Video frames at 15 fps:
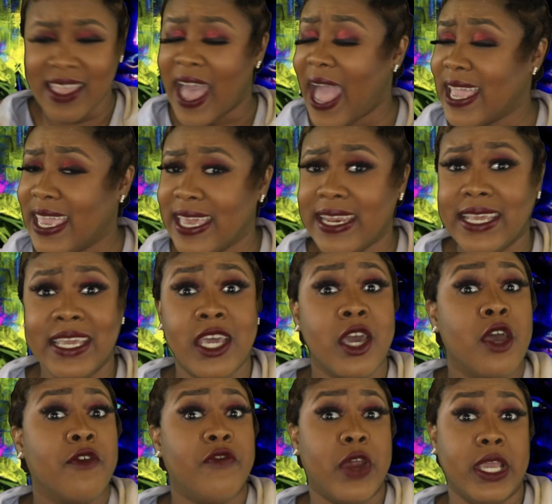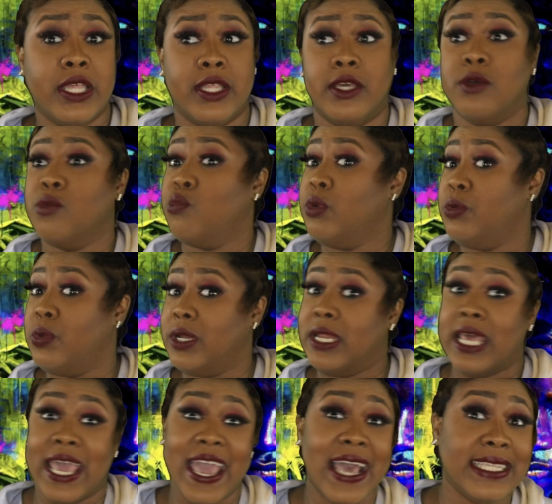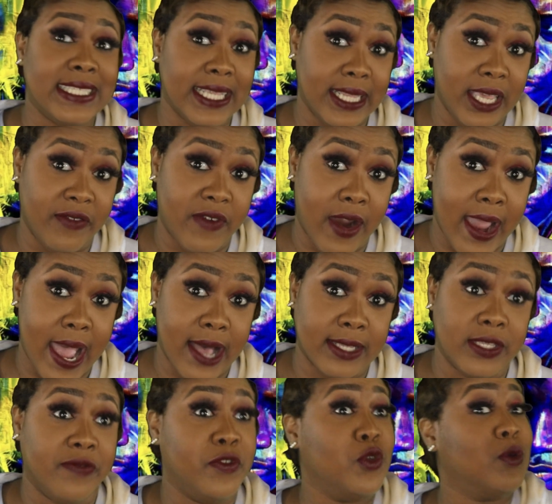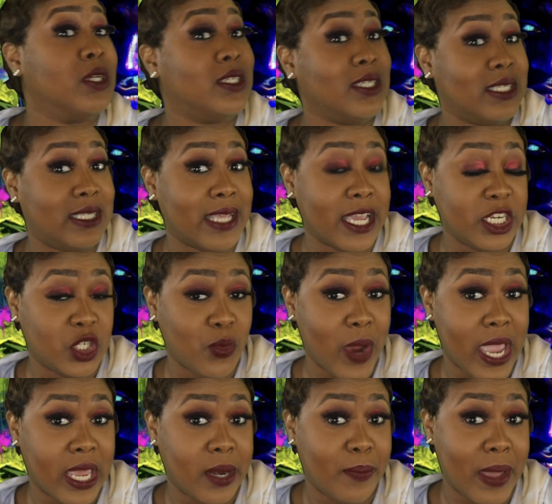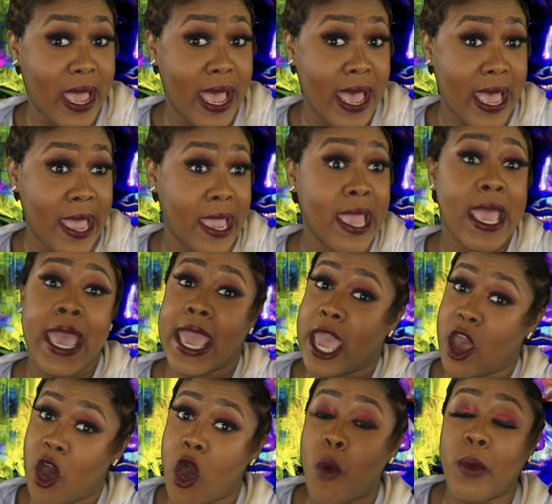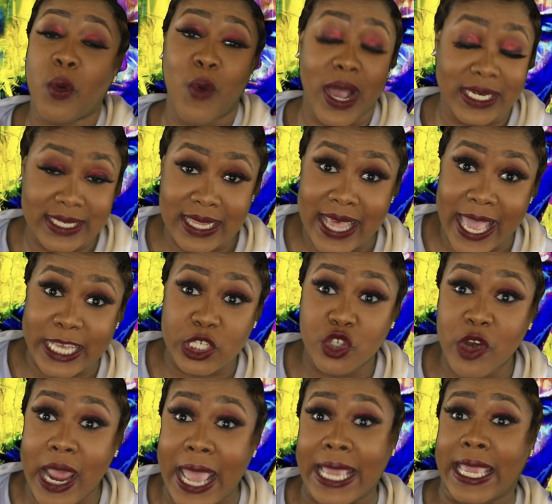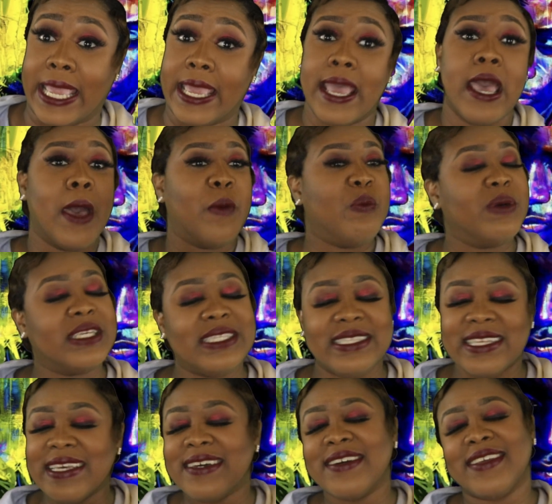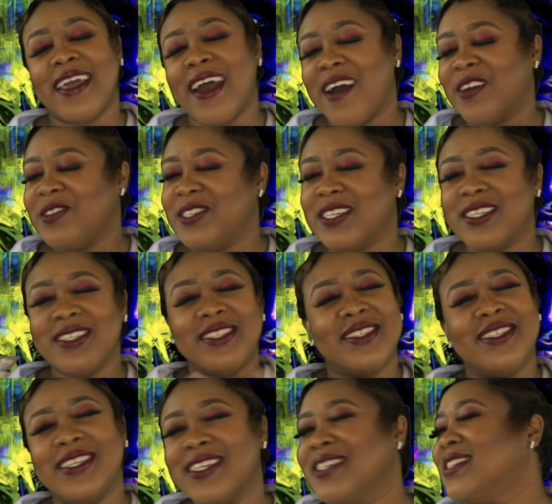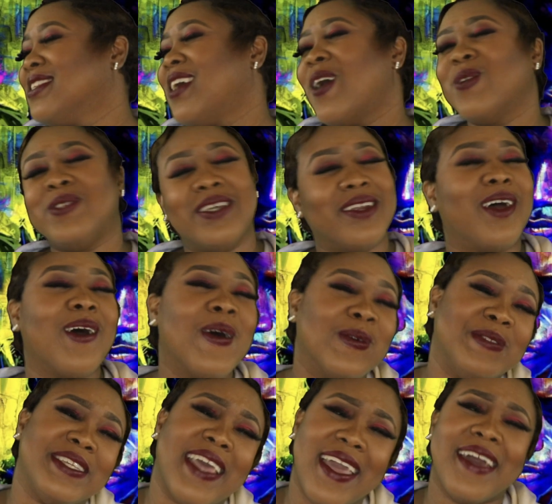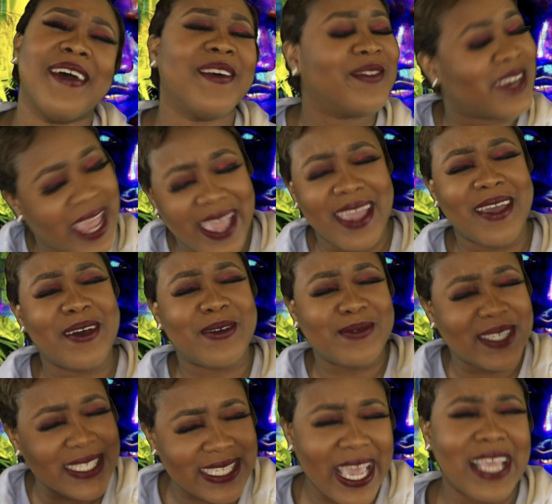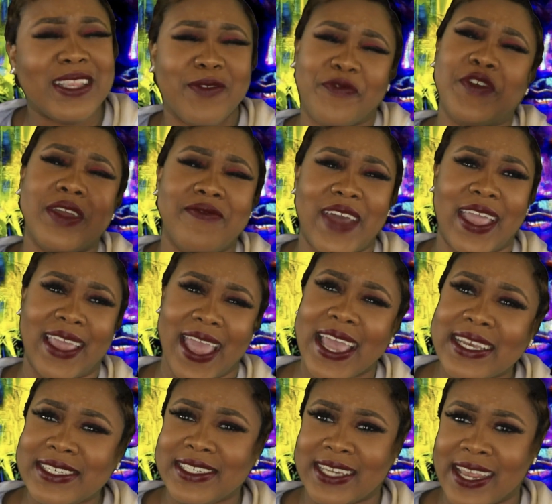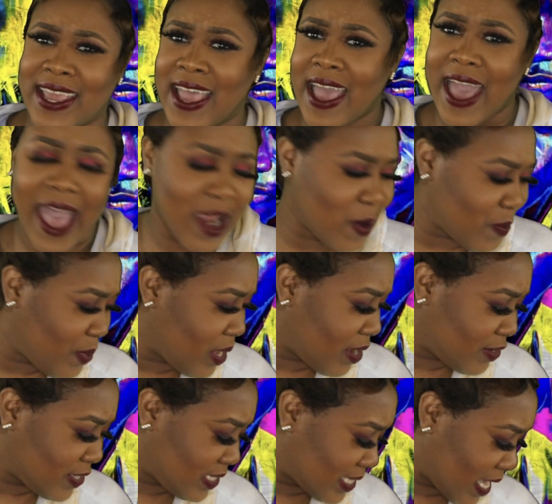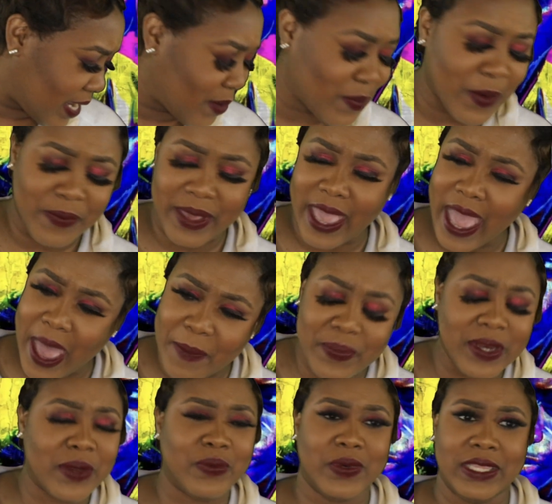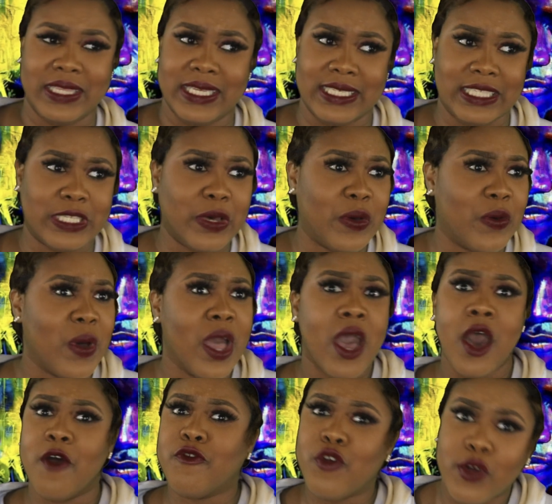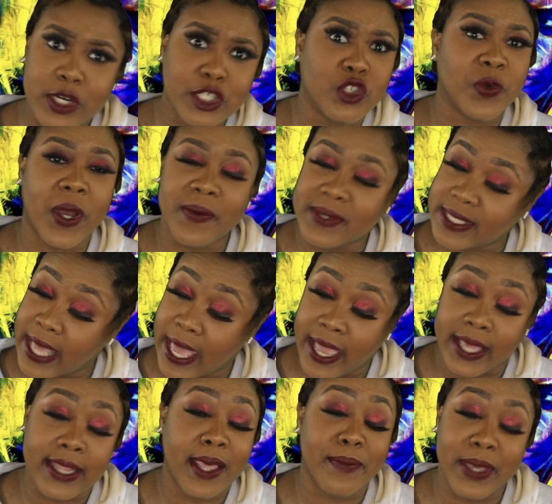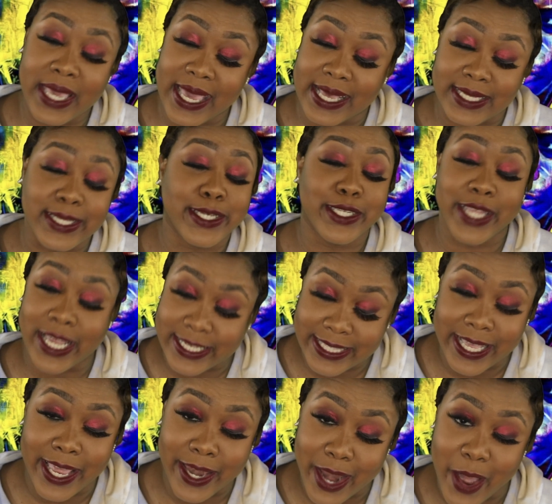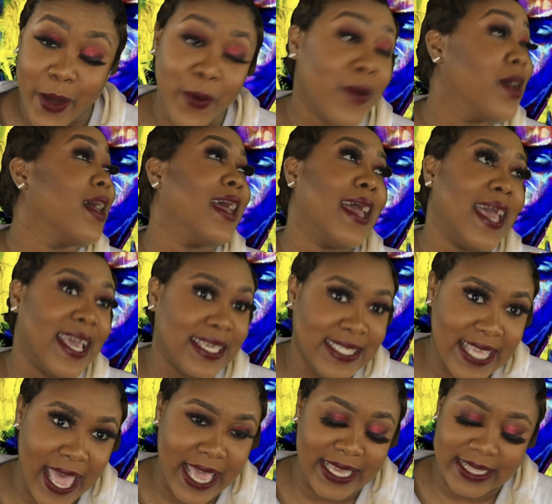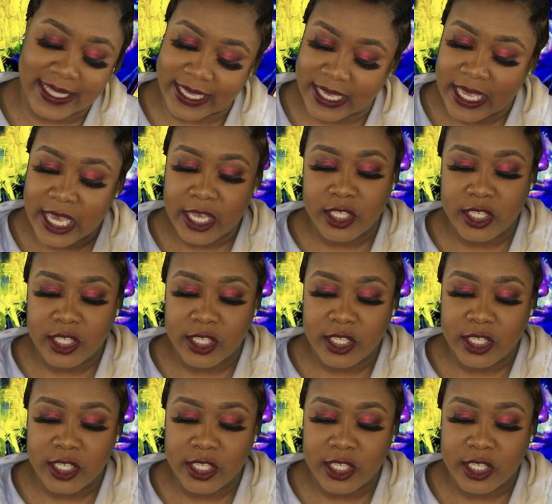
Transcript: I get it. Franklin, we wouldn't have had to leave our house if you would have just stayed your raggedy behind at home and watched The Last Dragon. But still, y'all, just just go to the hotel. Damn, just take the free vacation. I don't be understanding what be happening with this. So, of course, Jerome was like, let me guess. They said no. Exactly.